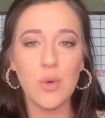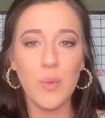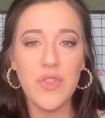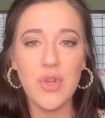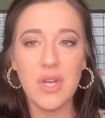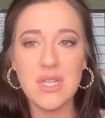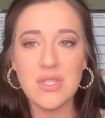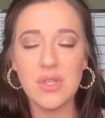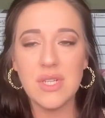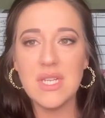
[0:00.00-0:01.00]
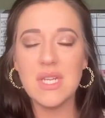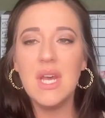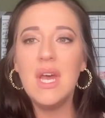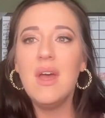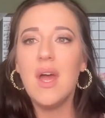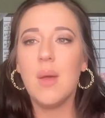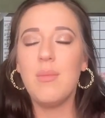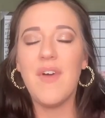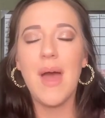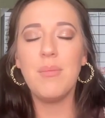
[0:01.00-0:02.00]
or with your consultant
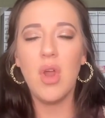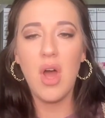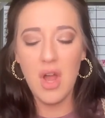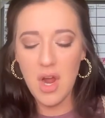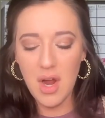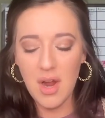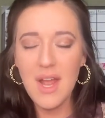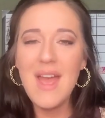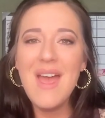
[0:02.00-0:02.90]
if I'm not her.